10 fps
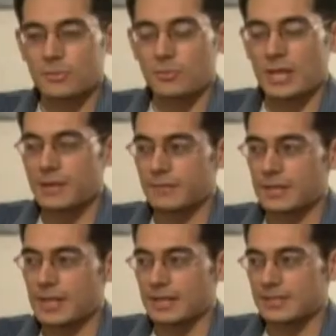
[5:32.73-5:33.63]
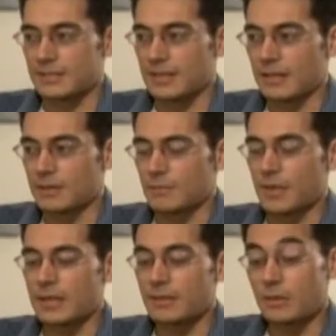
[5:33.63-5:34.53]
group. We haven't yet.
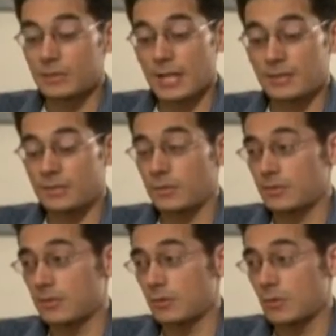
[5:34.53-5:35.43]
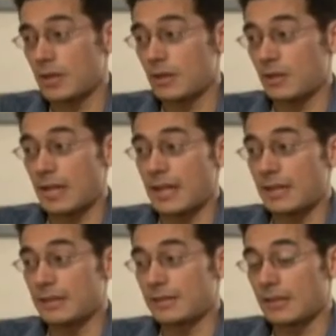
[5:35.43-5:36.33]
Um, and those guys do it so well,
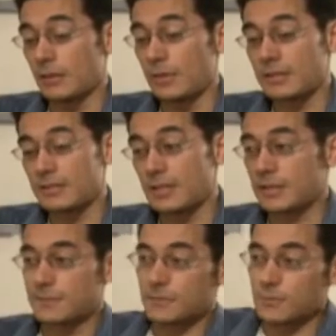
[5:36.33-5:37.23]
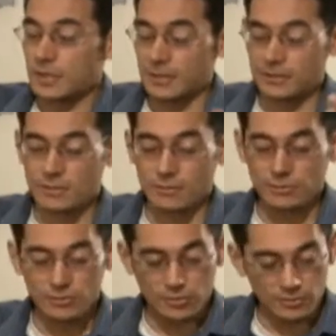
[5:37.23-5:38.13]
and um, it's nice for me
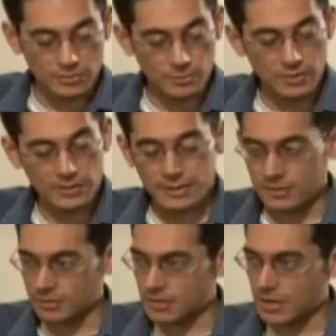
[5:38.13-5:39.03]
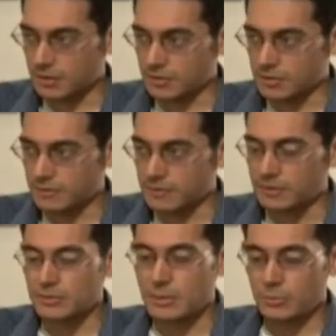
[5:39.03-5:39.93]
to do something that is entirely
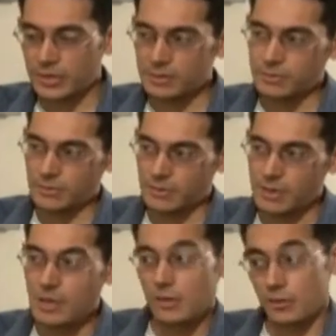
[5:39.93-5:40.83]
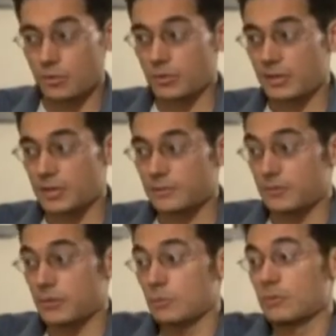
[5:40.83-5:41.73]
different. So I played with the accordionaires
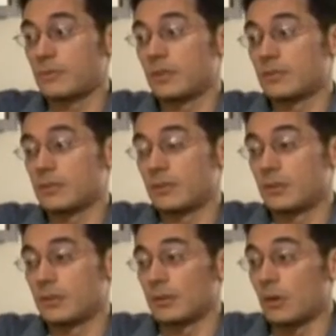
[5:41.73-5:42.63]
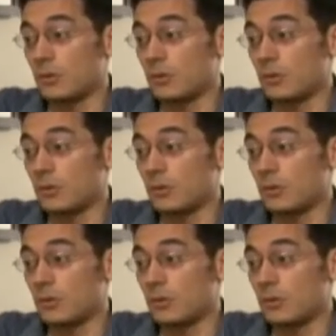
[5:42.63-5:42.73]
for a number of years and learned a